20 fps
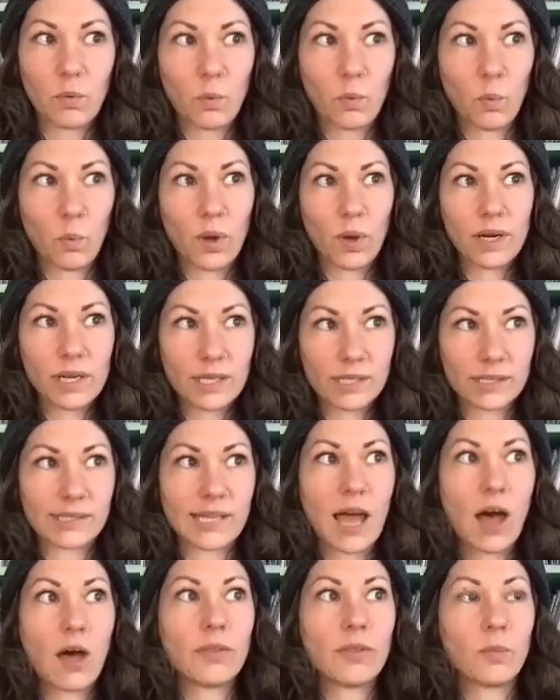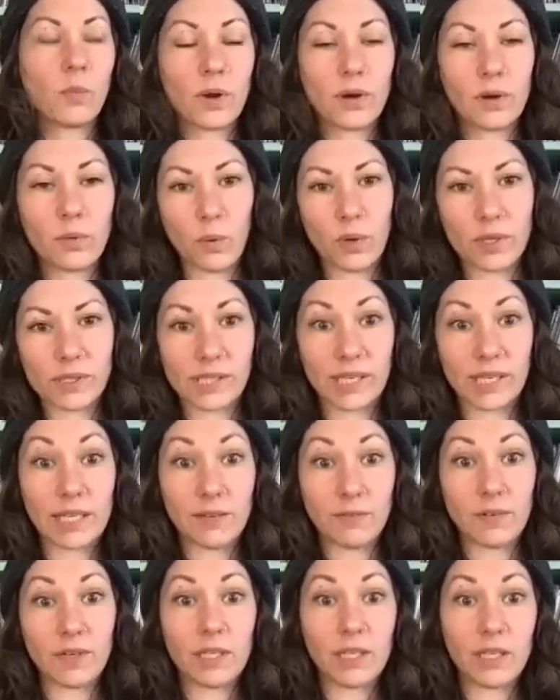what it is now than what it was like
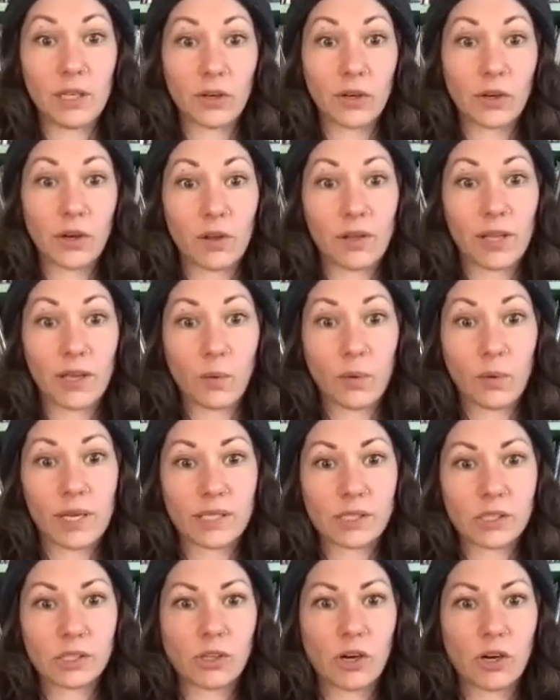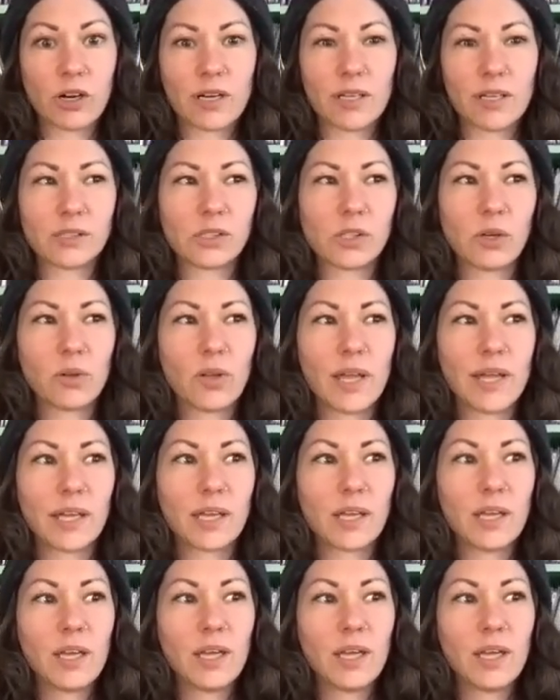even a year ago like when i started so like